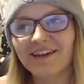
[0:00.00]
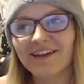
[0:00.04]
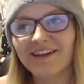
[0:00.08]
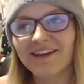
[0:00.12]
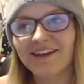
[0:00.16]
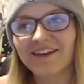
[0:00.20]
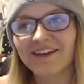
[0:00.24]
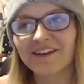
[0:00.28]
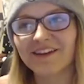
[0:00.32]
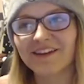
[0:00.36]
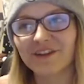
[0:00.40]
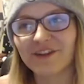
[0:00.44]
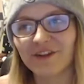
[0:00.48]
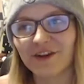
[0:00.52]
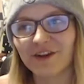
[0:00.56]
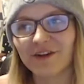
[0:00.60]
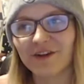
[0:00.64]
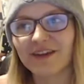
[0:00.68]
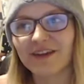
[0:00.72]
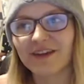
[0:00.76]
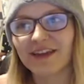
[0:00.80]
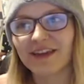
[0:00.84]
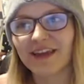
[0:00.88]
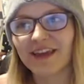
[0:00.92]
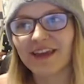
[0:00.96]
you
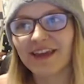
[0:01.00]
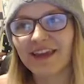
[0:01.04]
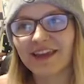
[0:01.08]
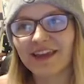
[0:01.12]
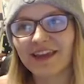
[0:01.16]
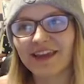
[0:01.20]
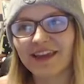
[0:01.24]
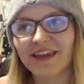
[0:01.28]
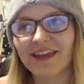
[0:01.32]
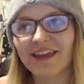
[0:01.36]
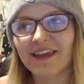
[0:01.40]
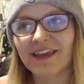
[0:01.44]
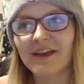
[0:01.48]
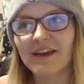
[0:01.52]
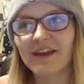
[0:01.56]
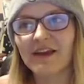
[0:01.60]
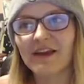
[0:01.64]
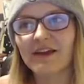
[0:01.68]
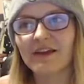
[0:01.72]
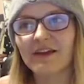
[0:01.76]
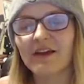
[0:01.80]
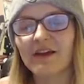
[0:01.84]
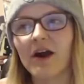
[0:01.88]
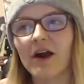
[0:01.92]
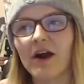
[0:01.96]
know,
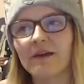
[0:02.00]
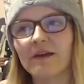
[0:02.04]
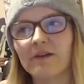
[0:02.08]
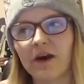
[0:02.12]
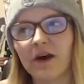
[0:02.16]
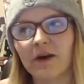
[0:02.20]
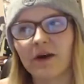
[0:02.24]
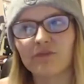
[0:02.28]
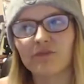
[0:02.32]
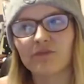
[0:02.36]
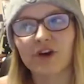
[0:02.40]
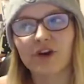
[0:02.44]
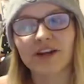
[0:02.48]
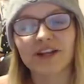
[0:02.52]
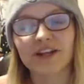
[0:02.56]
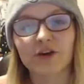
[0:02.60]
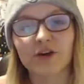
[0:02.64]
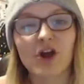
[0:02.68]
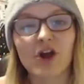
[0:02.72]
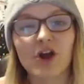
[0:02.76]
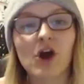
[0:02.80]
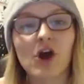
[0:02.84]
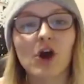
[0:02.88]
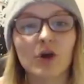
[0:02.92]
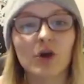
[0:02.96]
I'm running
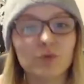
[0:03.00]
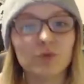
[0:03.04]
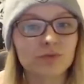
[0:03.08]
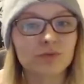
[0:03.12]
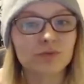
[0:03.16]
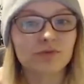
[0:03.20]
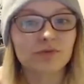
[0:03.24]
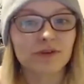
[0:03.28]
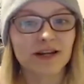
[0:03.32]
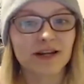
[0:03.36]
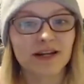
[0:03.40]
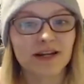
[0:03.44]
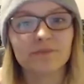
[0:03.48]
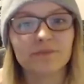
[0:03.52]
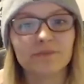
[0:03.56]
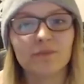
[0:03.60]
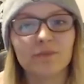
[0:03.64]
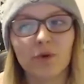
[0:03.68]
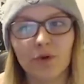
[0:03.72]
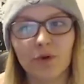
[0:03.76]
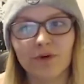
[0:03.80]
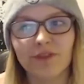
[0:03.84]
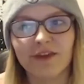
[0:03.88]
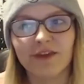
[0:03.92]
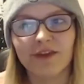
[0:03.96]
on hope really
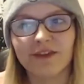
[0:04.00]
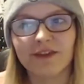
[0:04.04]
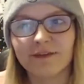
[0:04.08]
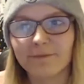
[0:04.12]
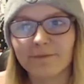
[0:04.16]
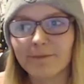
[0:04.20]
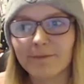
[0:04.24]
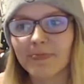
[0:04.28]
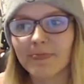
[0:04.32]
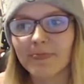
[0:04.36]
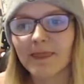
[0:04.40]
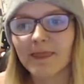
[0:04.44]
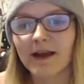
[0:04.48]
more than